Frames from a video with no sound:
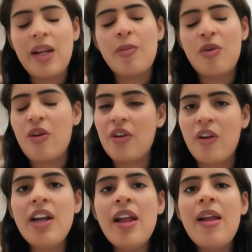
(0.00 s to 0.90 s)
up or
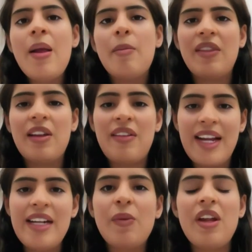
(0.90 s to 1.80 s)
not. But the
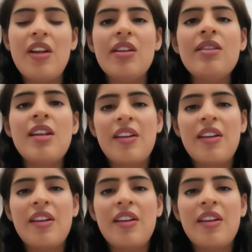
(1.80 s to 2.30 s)
right way is